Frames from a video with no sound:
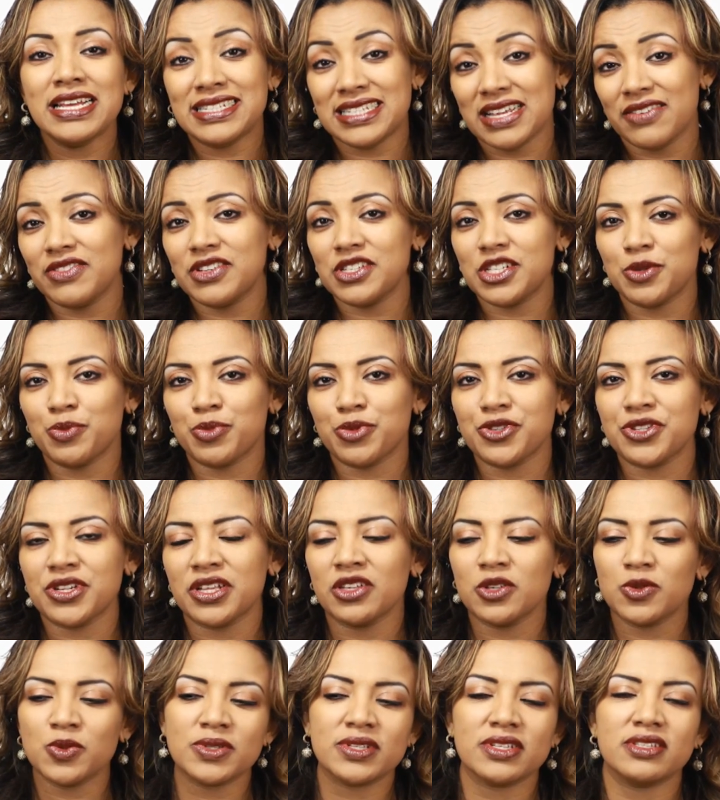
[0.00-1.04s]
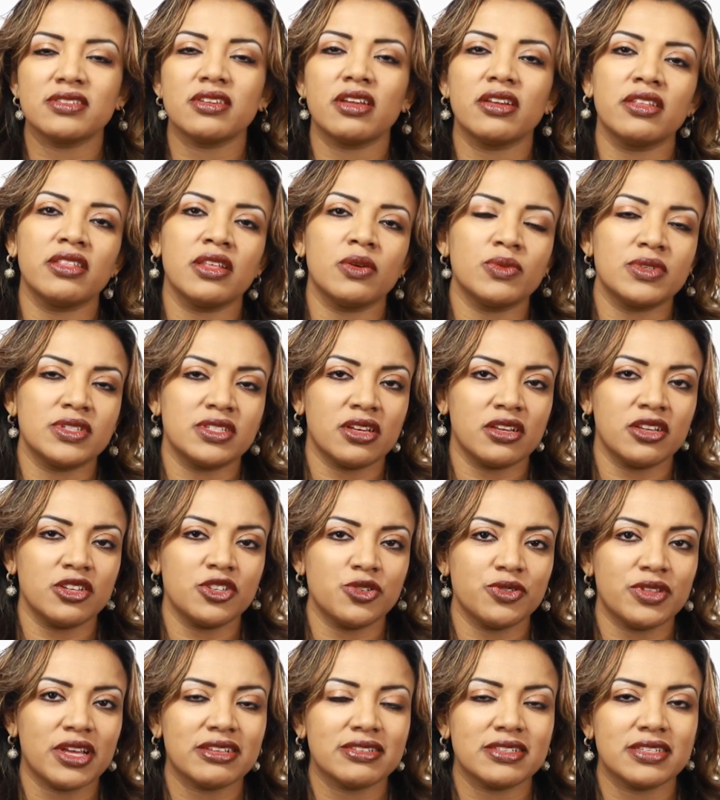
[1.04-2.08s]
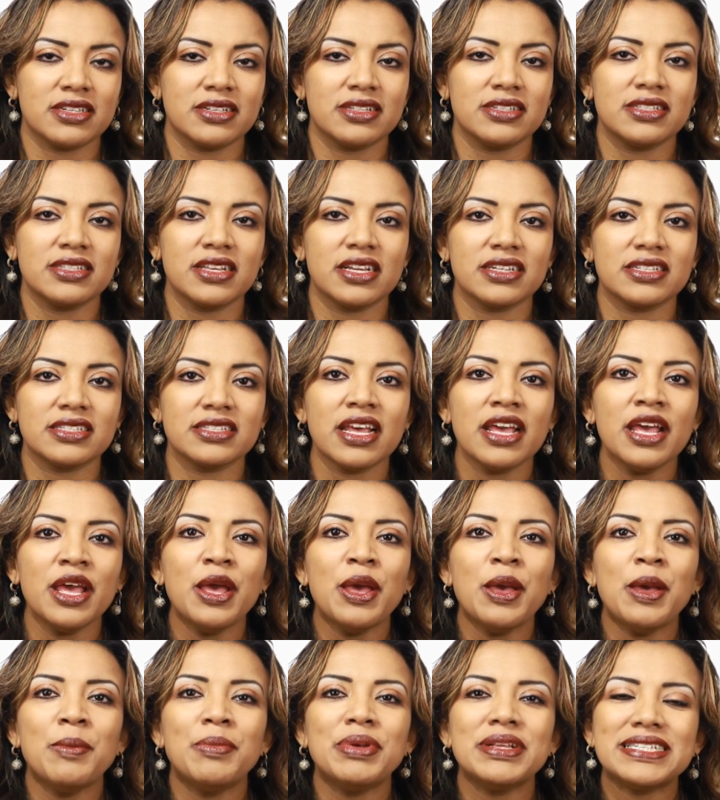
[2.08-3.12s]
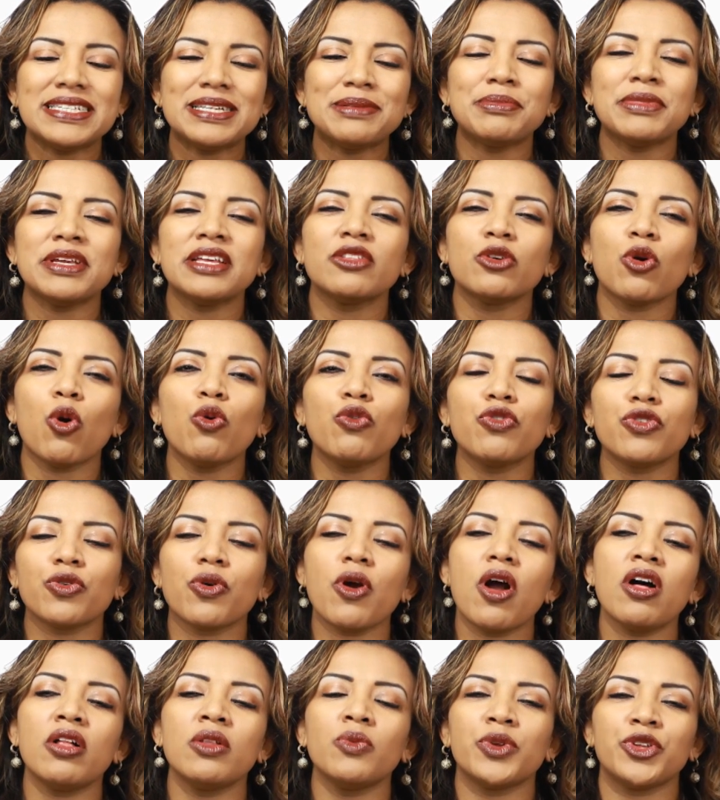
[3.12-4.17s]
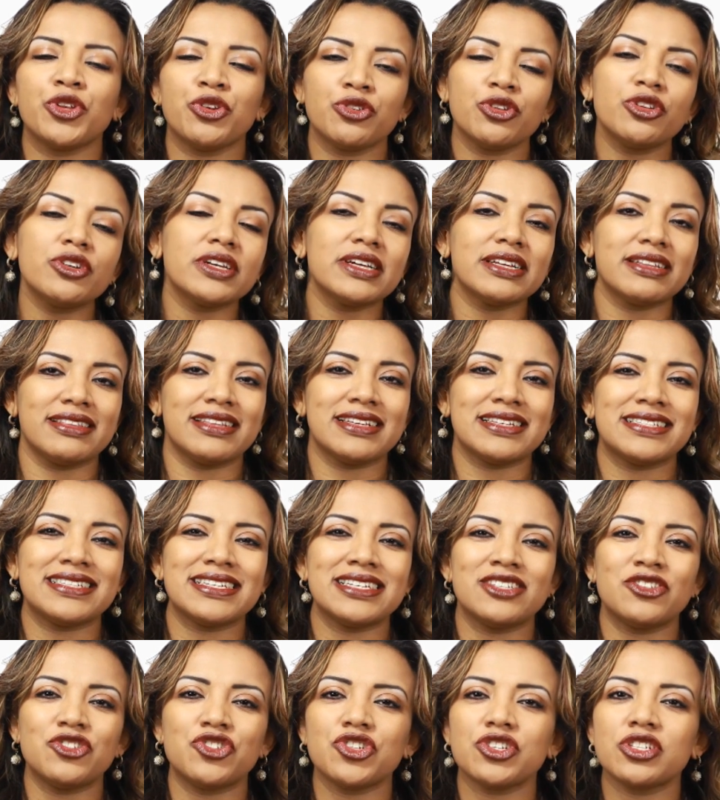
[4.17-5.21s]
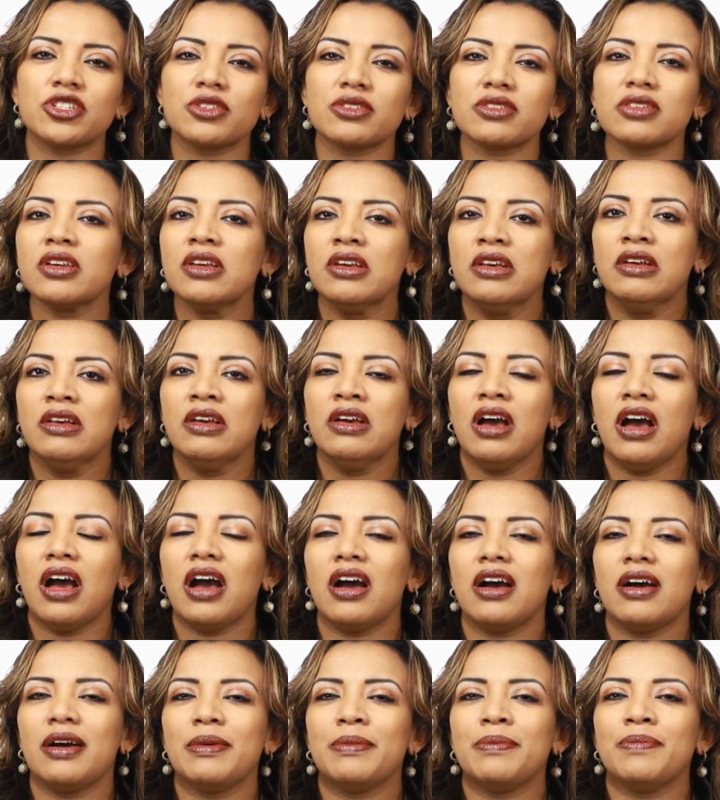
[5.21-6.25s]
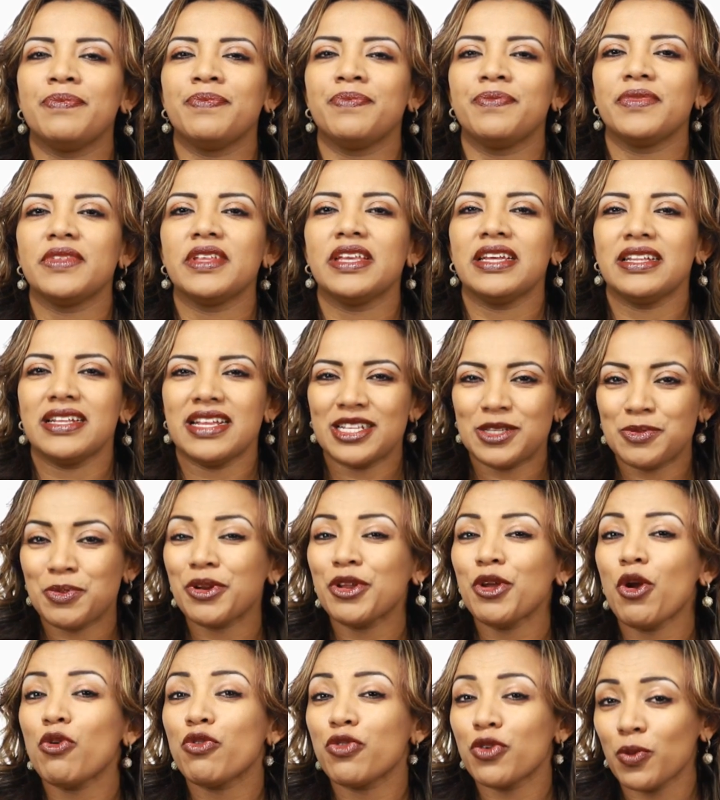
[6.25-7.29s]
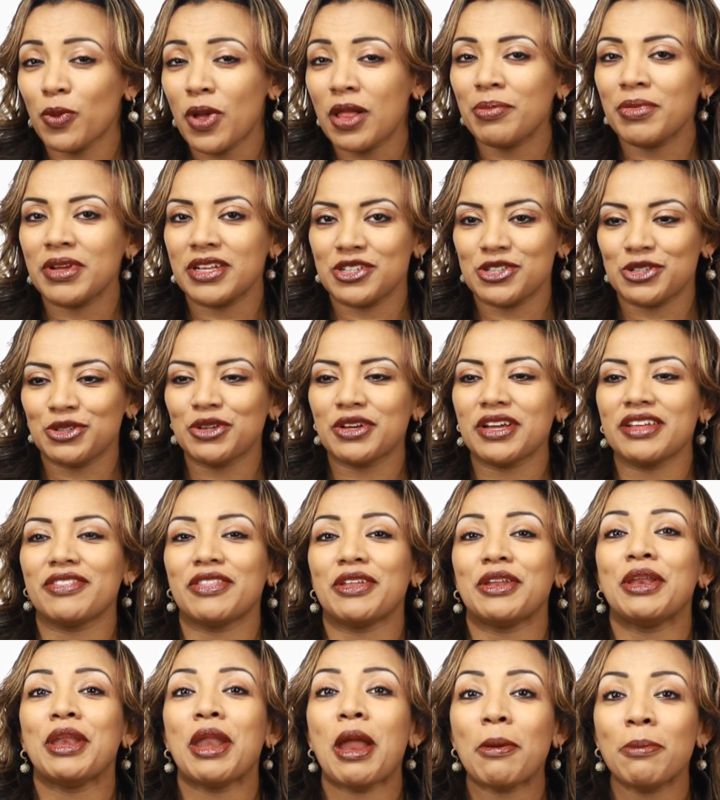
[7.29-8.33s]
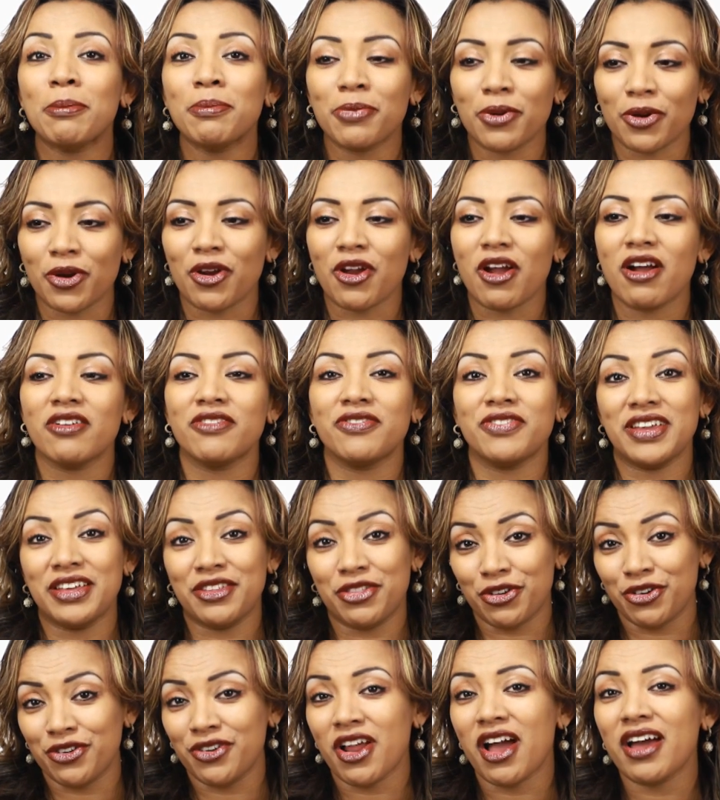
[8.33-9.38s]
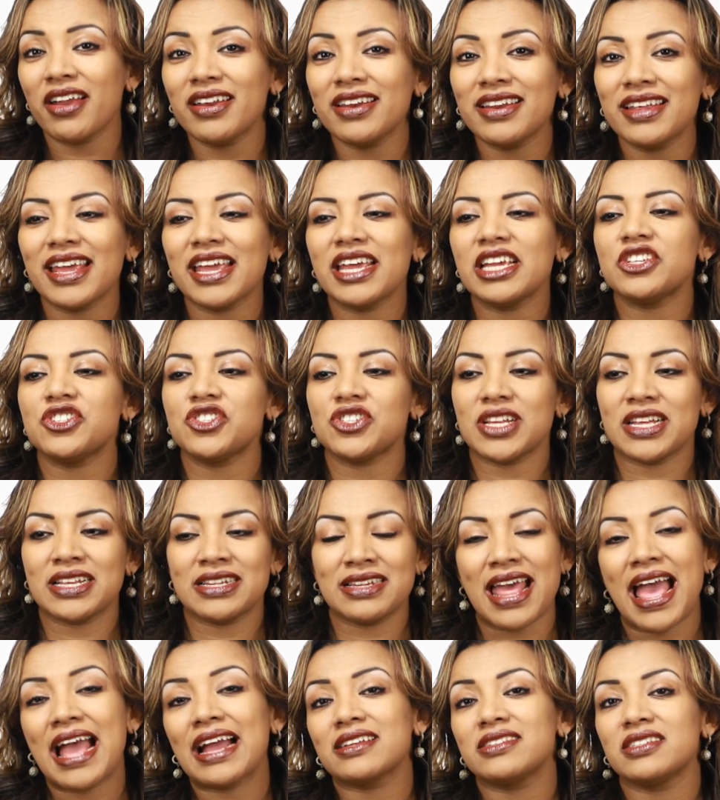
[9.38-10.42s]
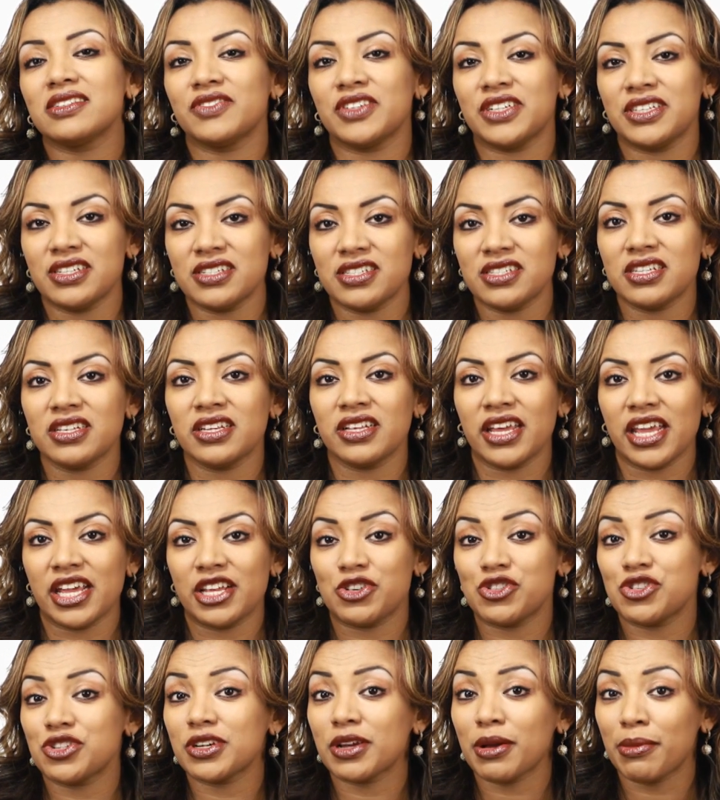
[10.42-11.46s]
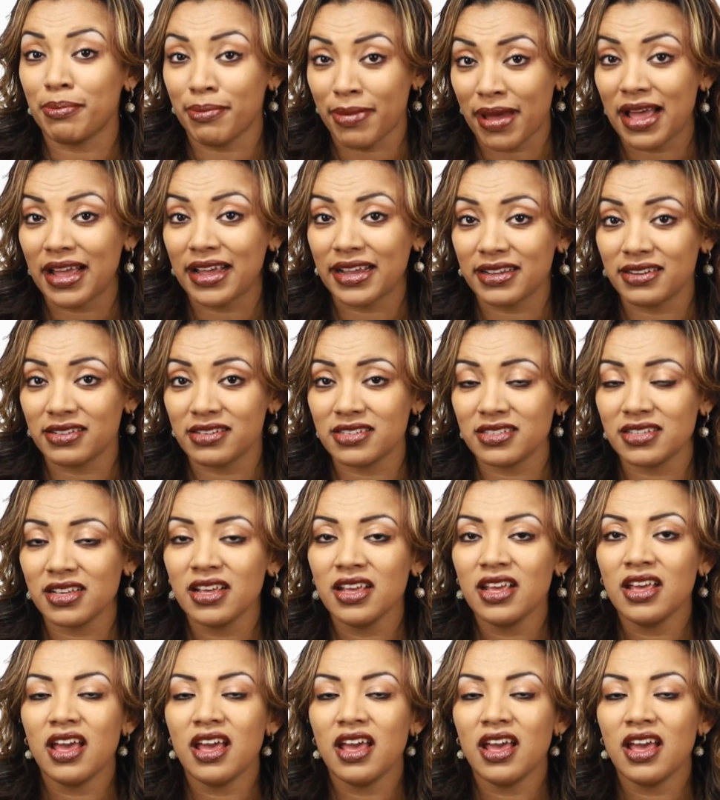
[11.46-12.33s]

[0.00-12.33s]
17%. This was a study that was done in 2006. But to me, the overall, when you look at this, it's just, it's pretty overwhelming to look at the number of either not engaged and actively disengaged combined.